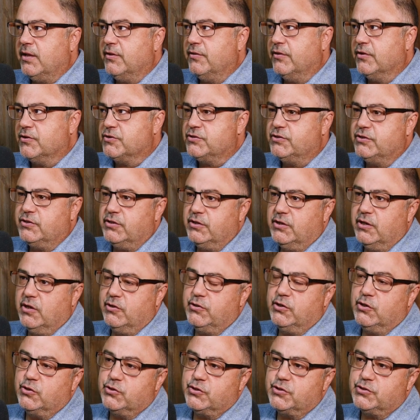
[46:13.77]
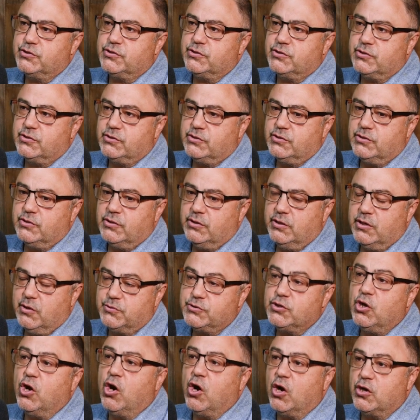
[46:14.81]
there's, you know, you're just, you know,
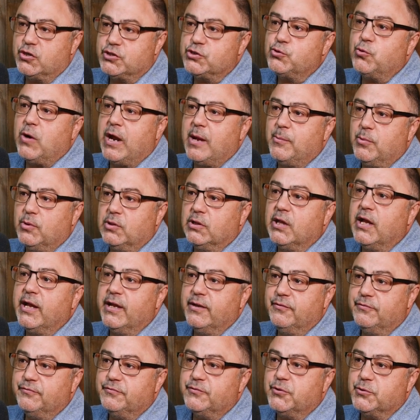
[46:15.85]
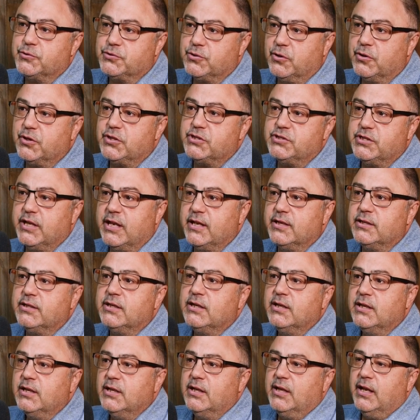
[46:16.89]
it's a hard scrabble life to a certain extent.
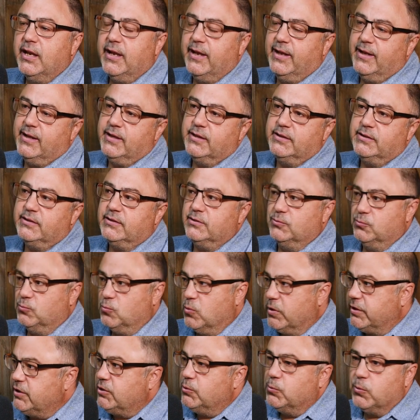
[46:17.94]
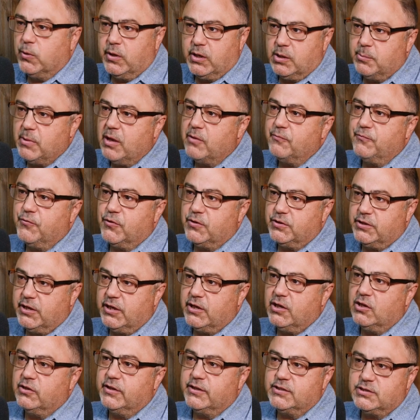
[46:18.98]
And what are you worrying about for
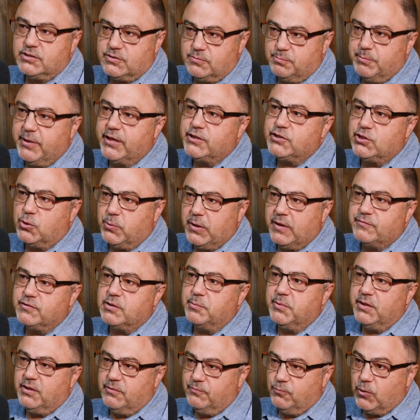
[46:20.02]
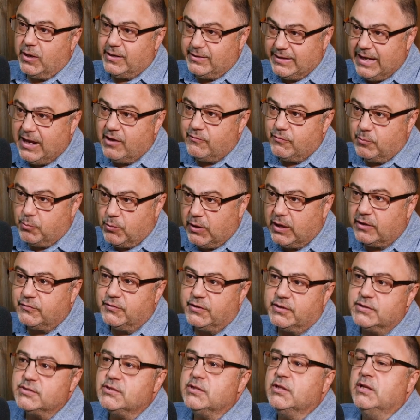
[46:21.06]
dinner? Let's make sure we have something to eat right now for
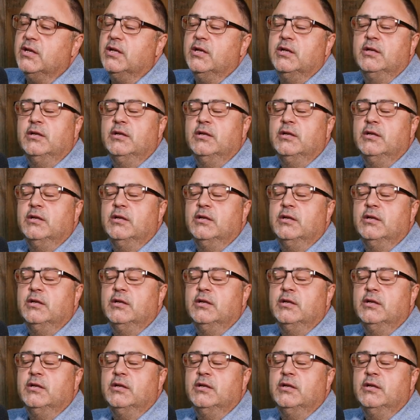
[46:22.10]
breakfast.